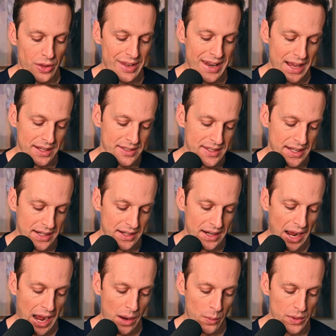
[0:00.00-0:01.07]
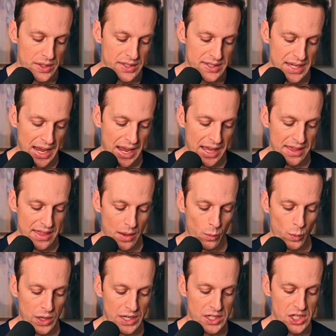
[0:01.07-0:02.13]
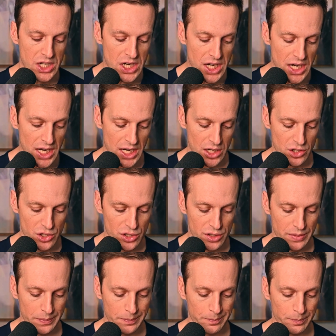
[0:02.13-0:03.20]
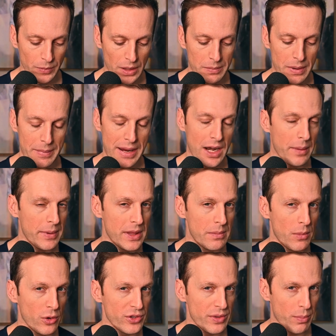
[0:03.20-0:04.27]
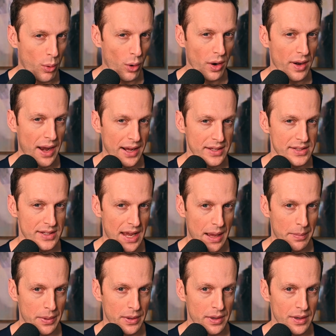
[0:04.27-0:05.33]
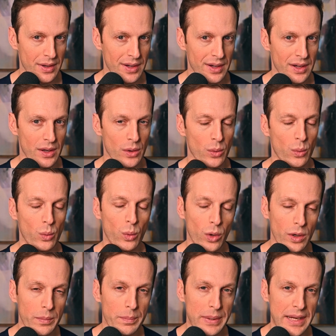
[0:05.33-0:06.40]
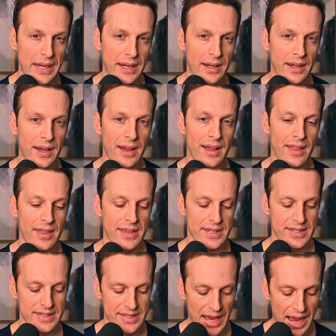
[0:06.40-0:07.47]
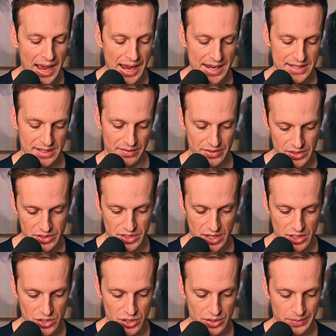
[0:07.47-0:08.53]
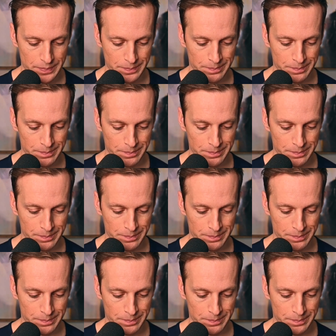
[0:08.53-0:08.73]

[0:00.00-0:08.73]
the next thing I would say that we teach, but may not be the most important next step, would be the size of the stitch.